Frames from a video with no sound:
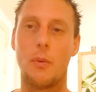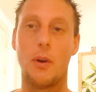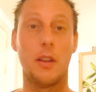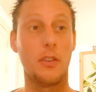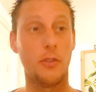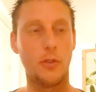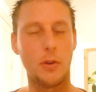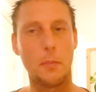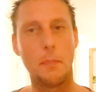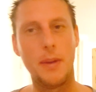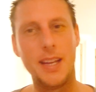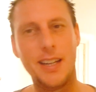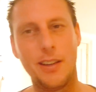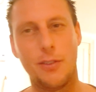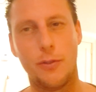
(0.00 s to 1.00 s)
What is your
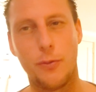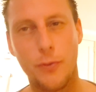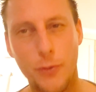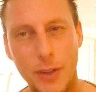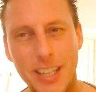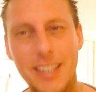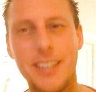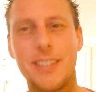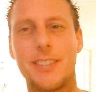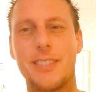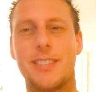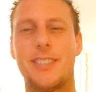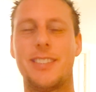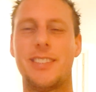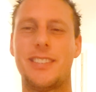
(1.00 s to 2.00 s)
biggest
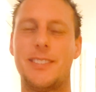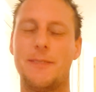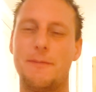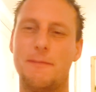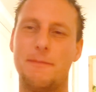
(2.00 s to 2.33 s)
fears?